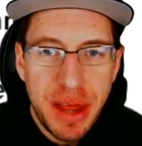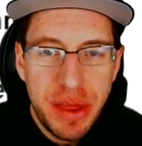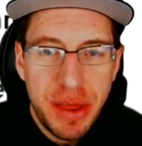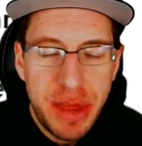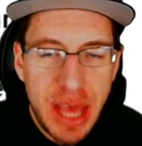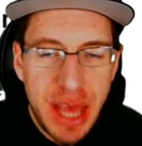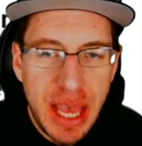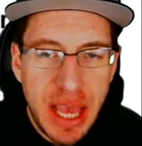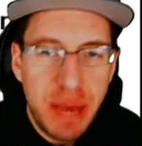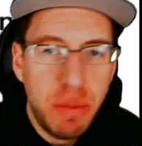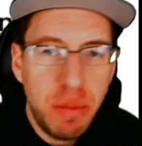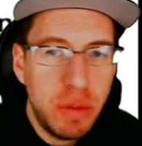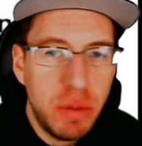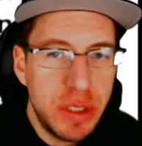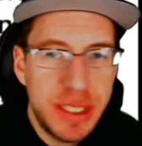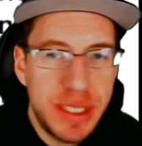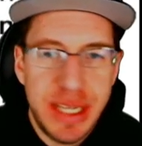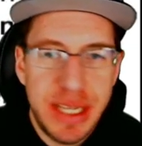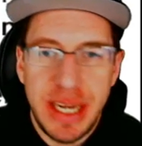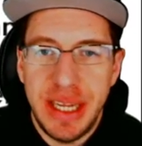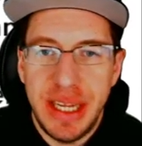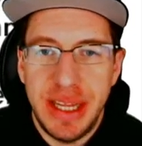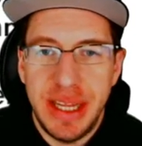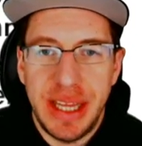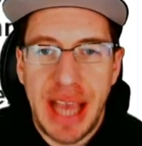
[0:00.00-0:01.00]
they will
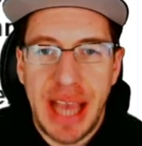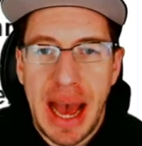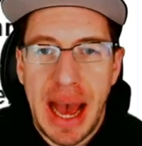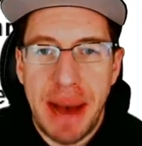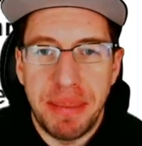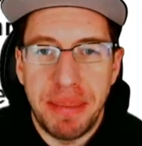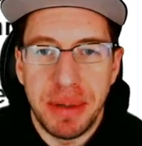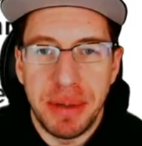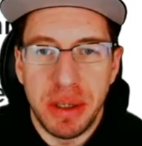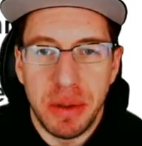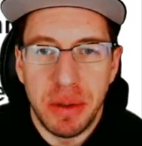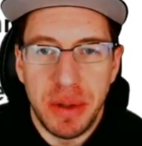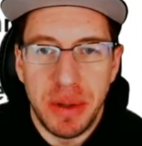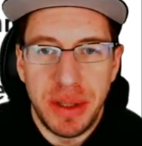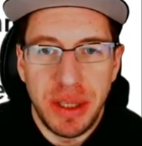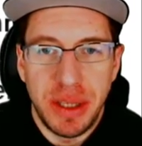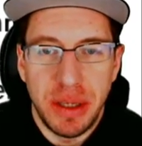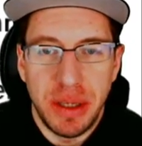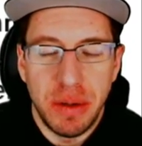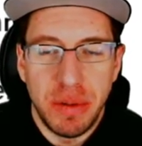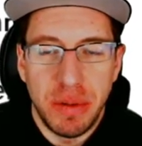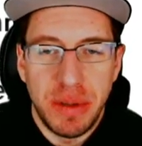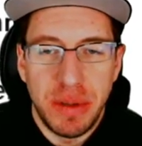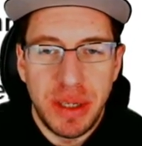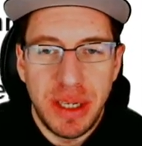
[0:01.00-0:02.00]
sit in the capital with
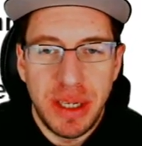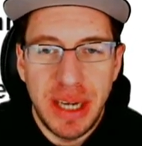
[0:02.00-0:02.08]
you.